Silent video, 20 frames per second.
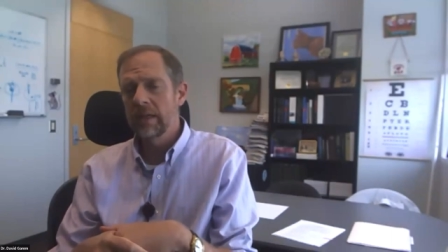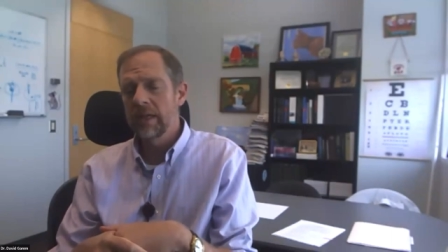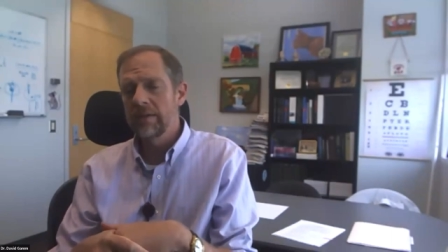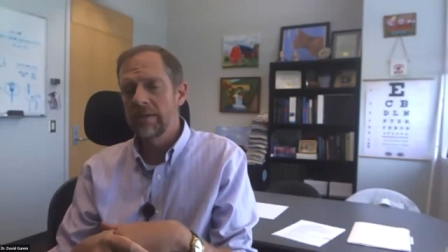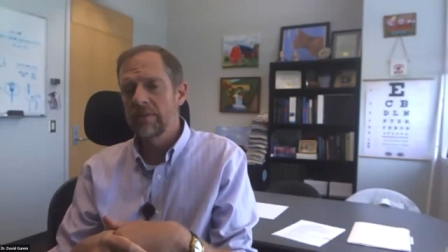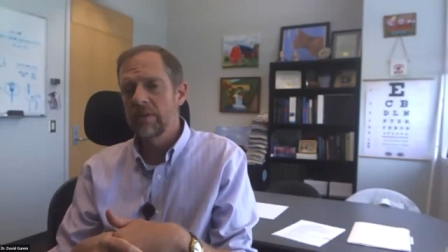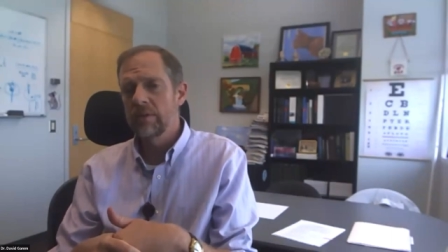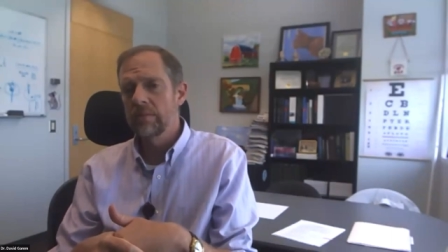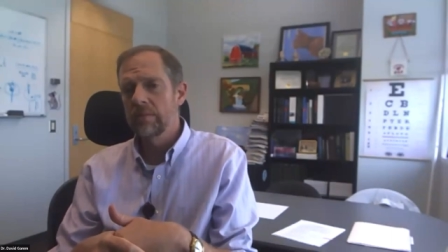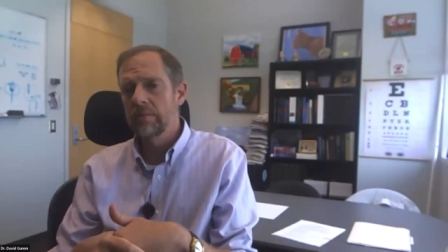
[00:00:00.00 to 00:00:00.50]
an
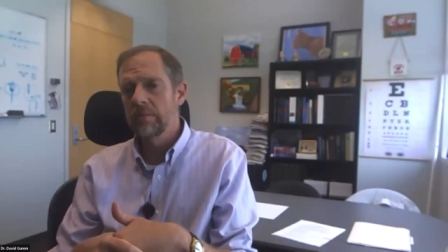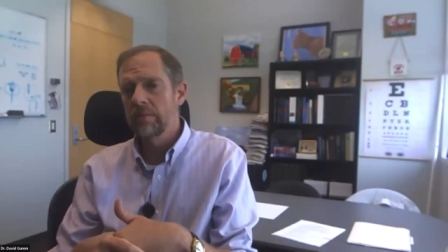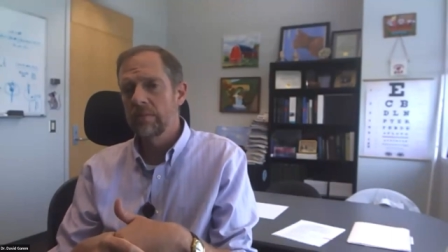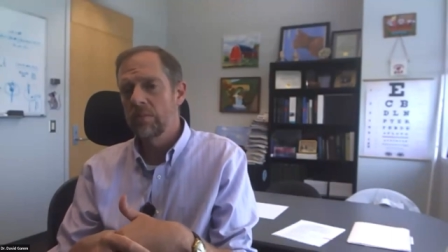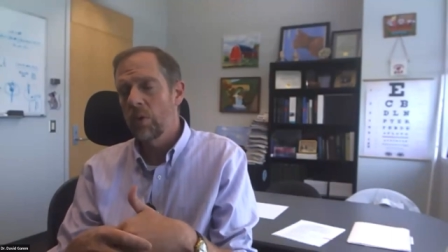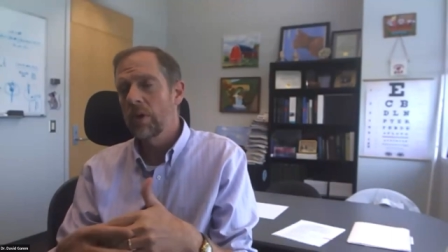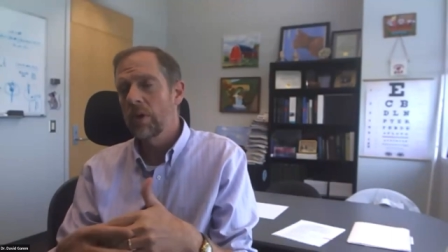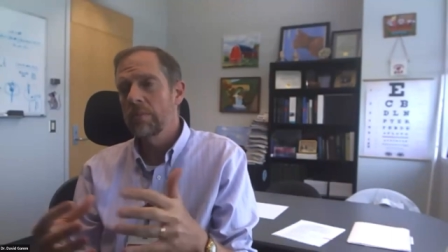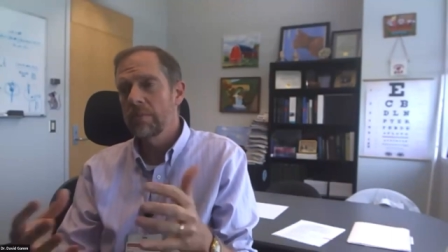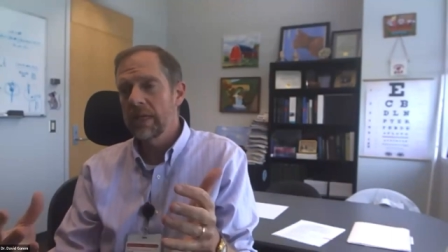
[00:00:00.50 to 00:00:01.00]
even
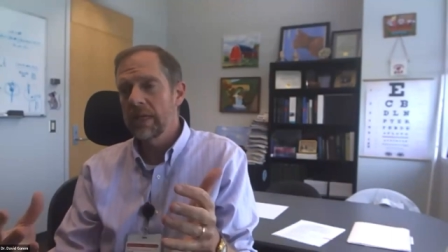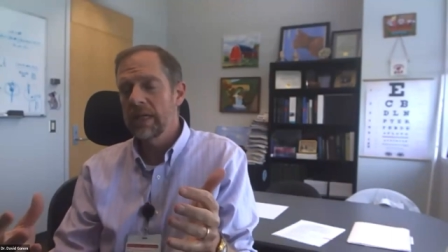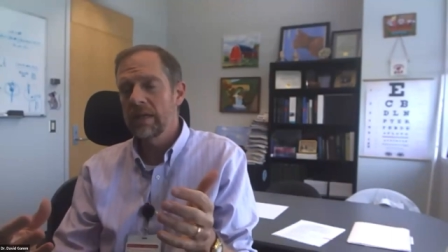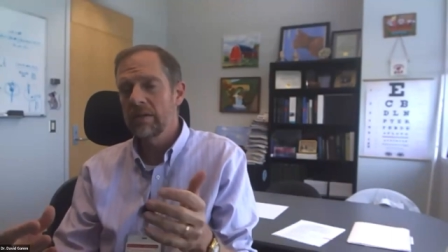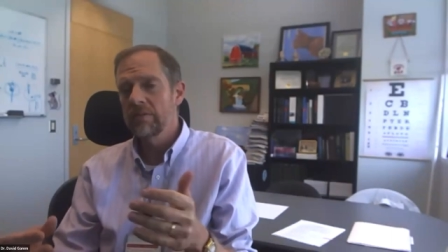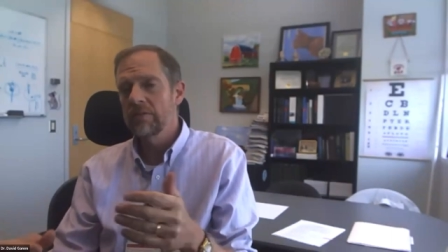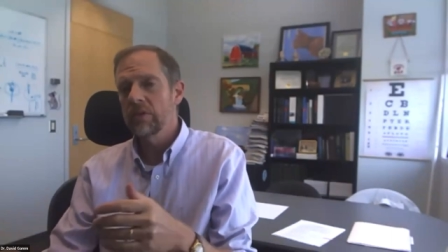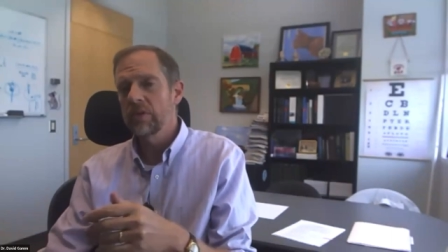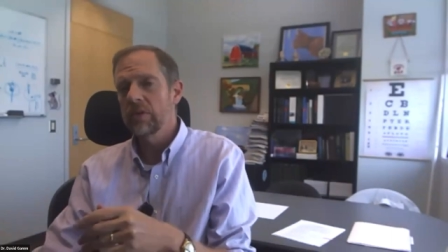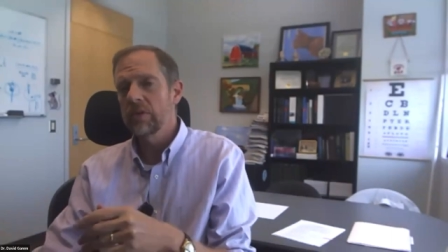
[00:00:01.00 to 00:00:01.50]
more
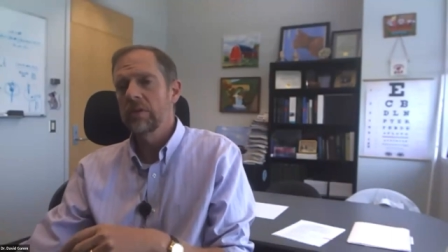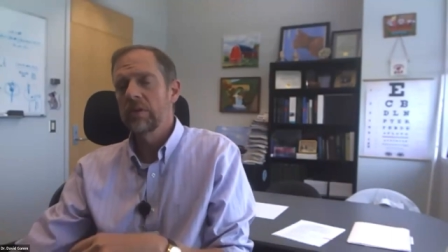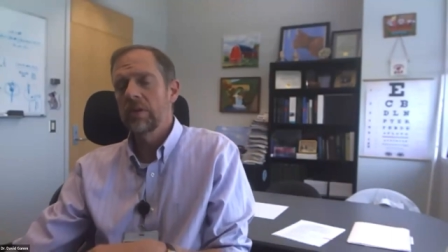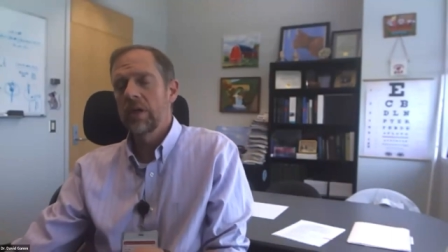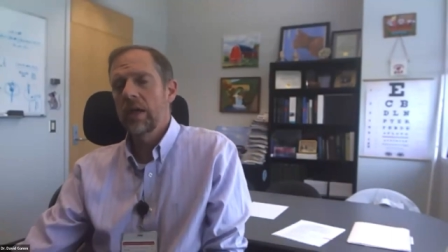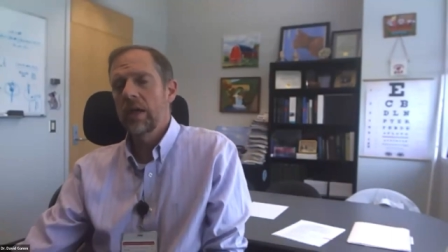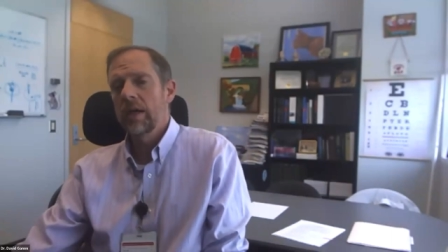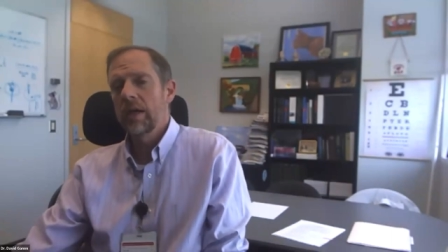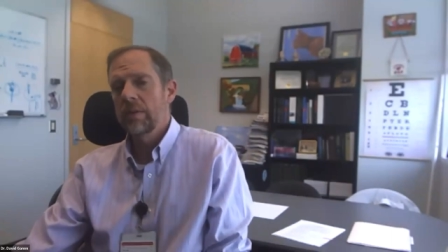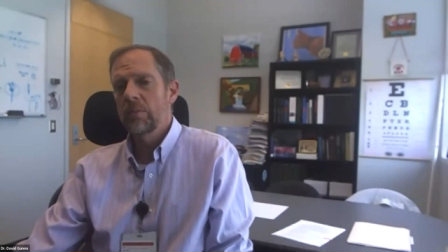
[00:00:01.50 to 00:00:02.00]
meaningful
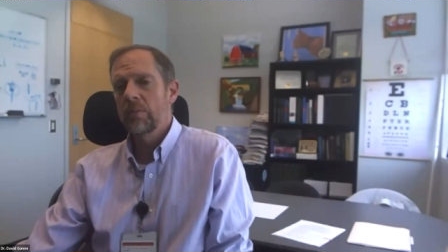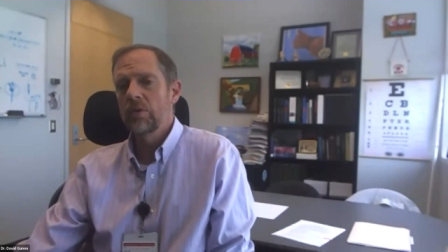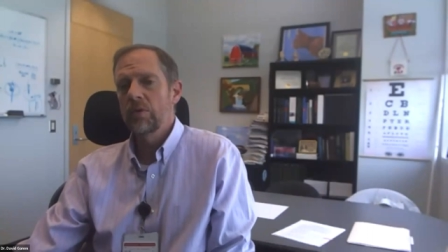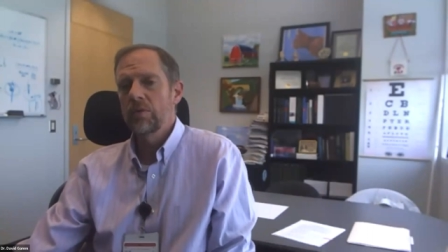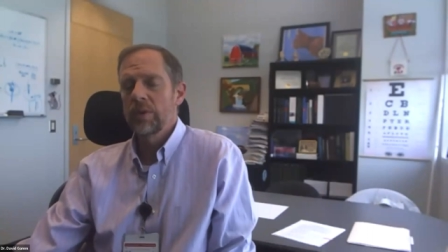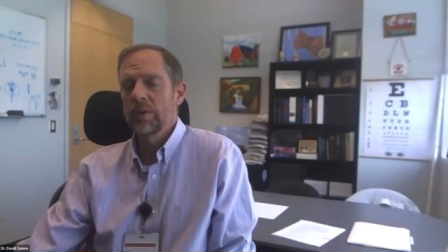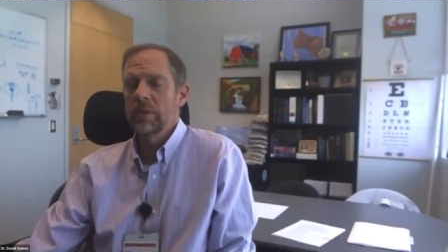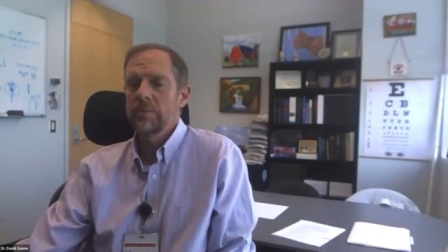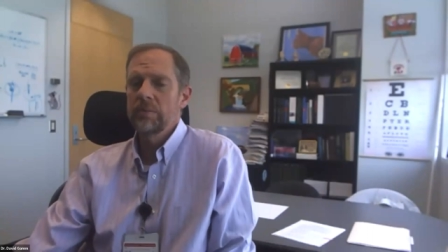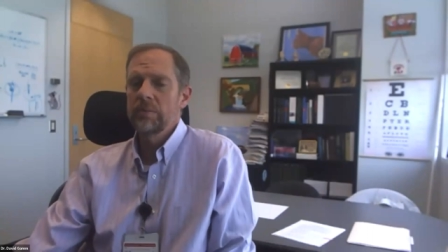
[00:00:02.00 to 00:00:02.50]
uh,
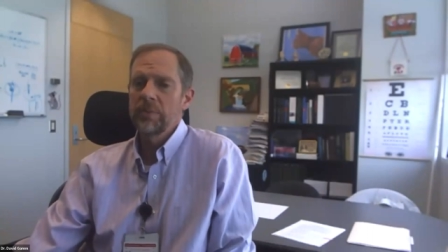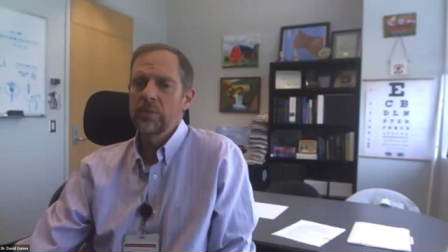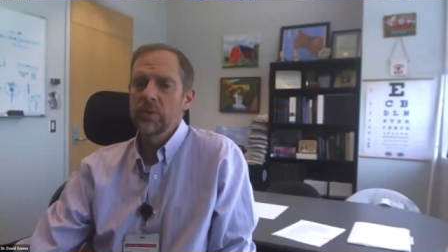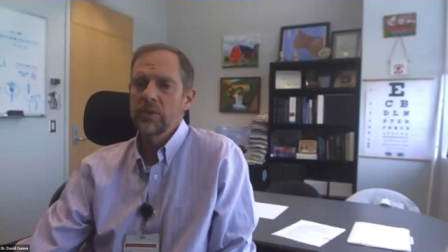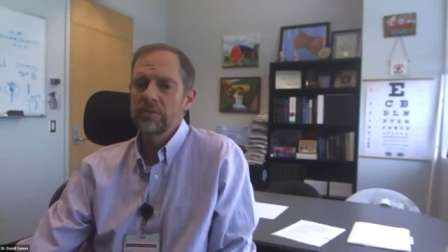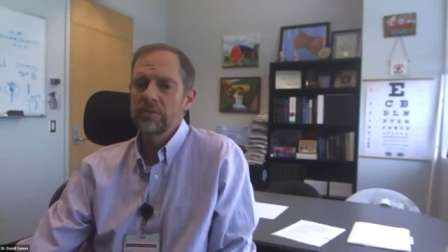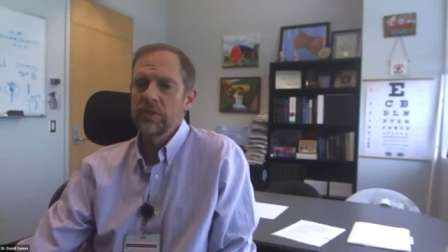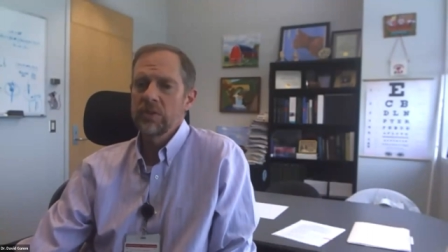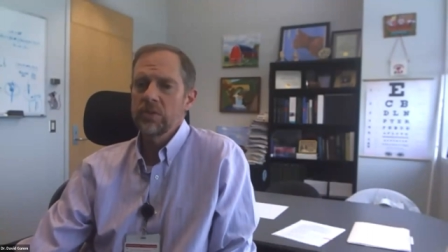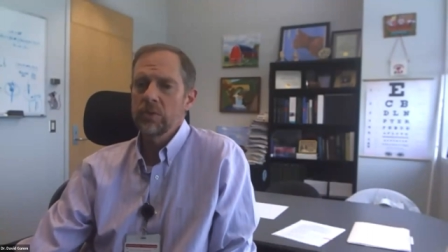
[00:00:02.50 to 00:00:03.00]
improvement in
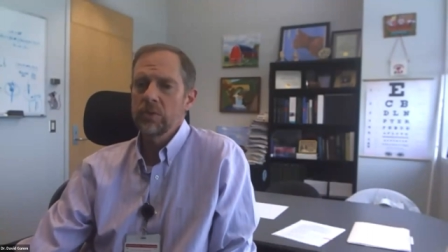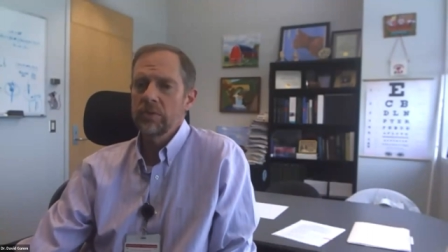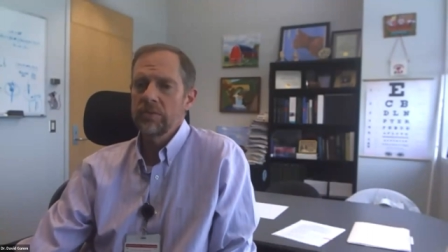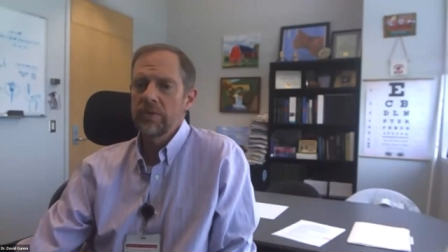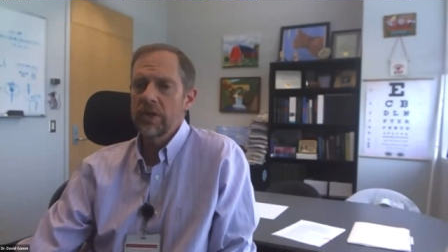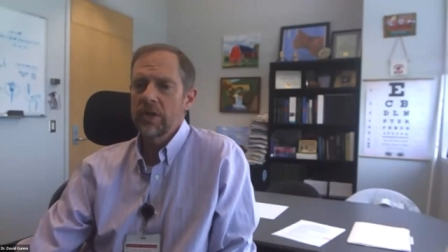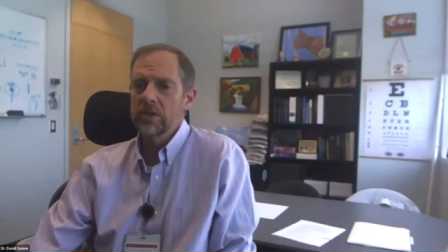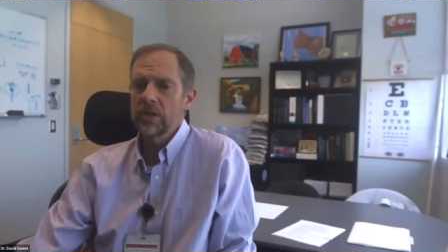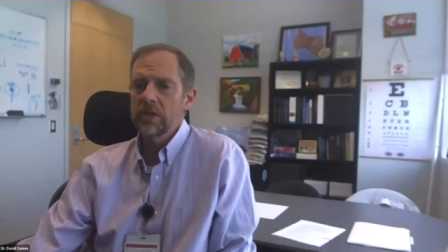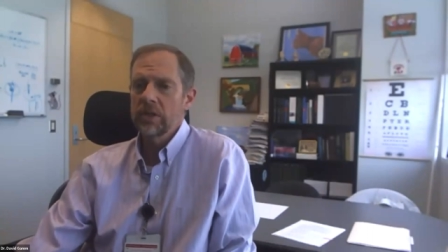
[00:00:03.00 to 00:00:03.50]
people's visual
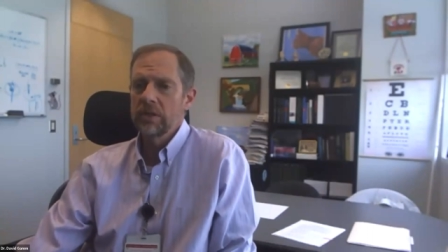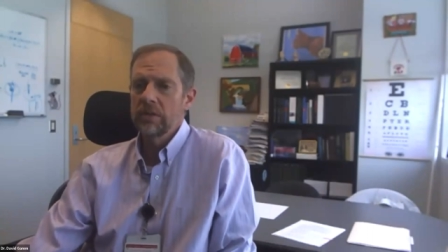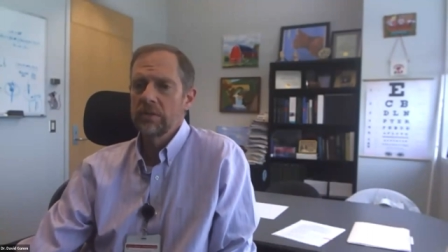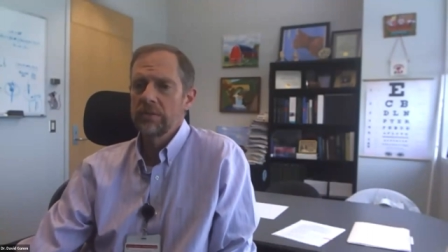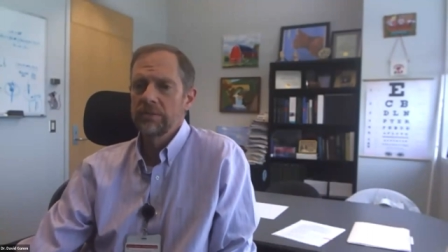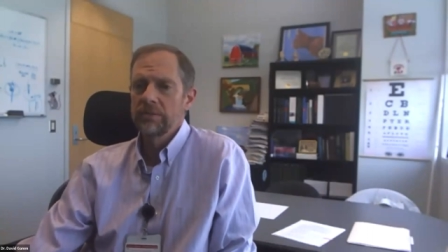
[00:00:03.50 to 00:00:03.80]
function.